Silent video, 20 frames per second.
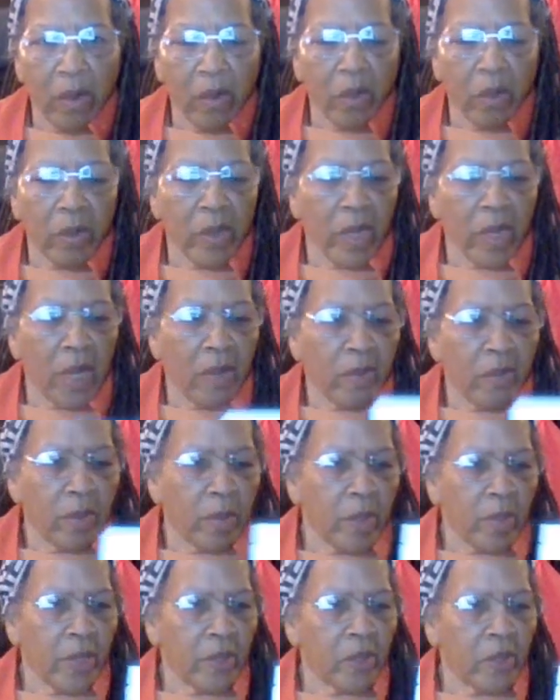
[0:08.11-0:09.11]
Well, hi
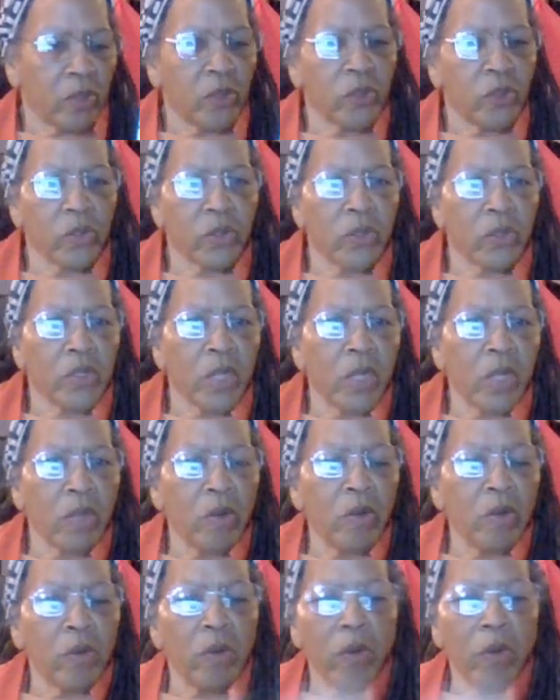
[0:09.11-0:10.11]
everybody, this is your
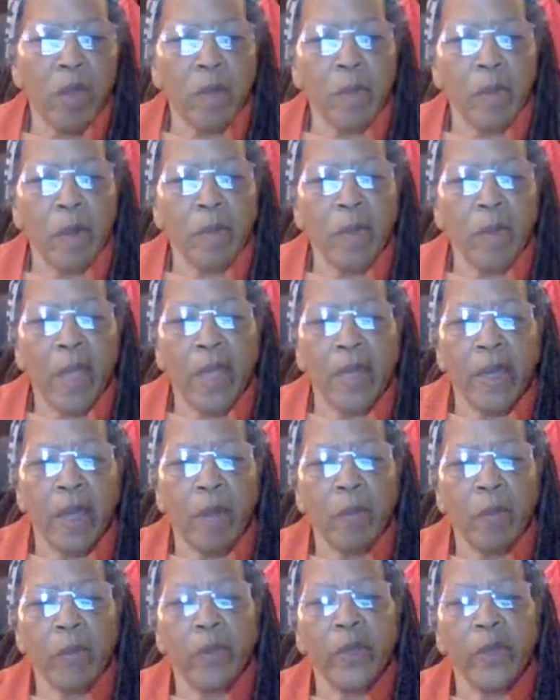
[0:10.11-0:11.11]
stay-at-home grandma, and I'm
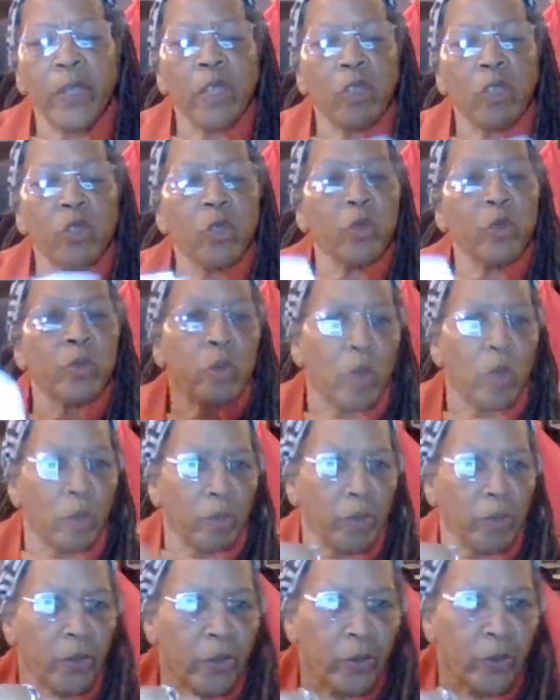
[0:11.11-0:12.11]
bringing you
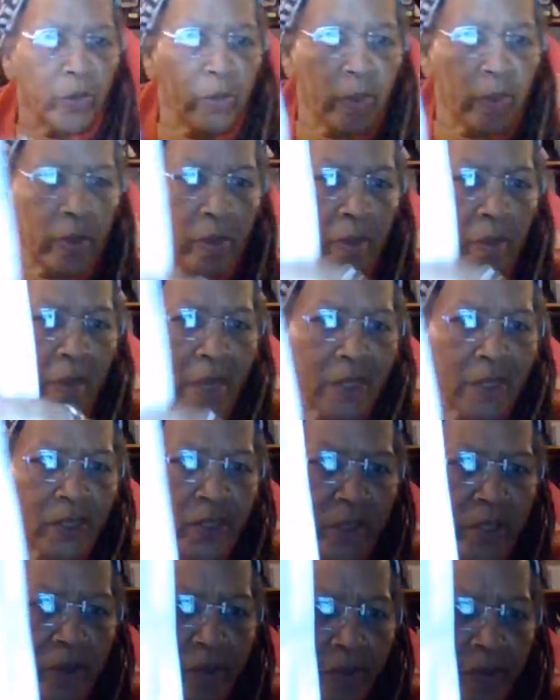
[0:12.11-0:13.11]
the sponsor.
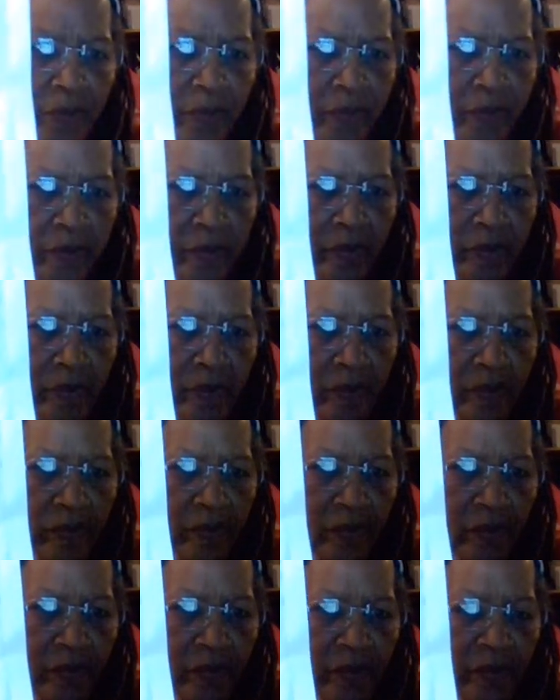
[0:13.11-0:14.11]

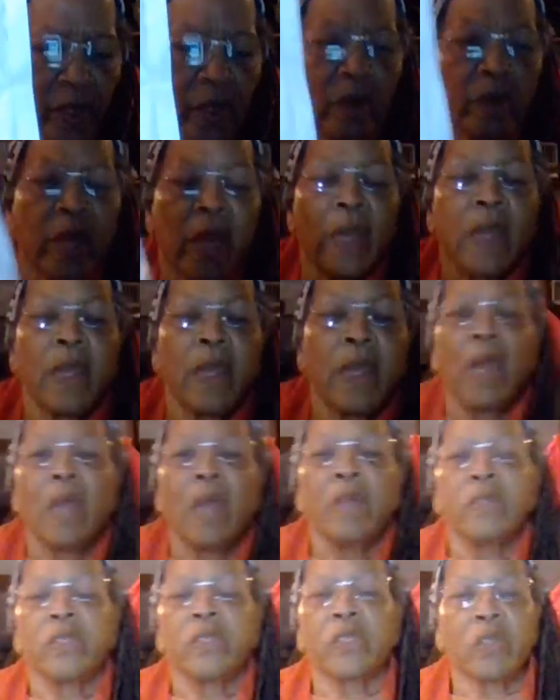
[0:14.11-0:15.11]
Okay, so
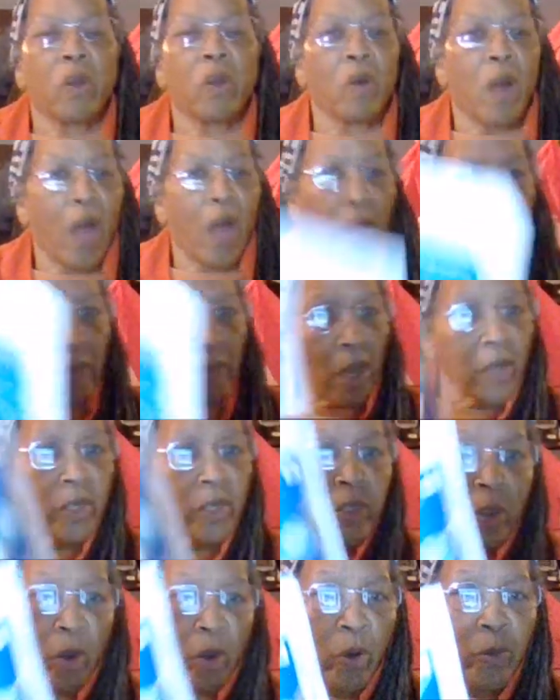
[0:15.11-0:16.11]
I'm not going to open this
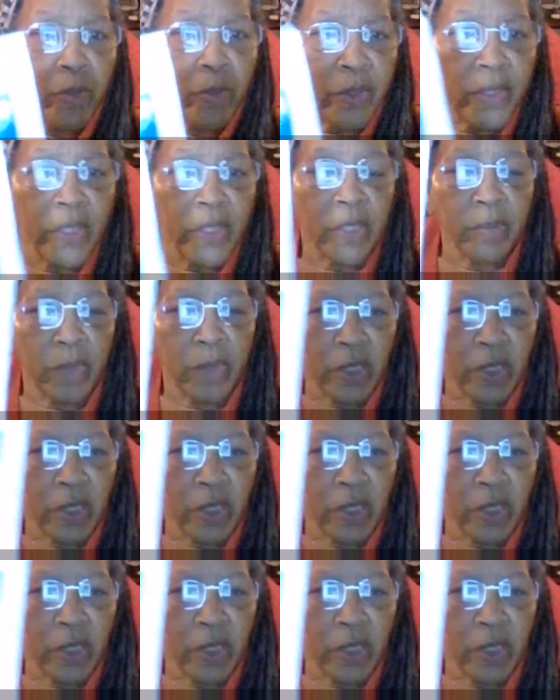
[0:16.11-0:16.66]
because I got this to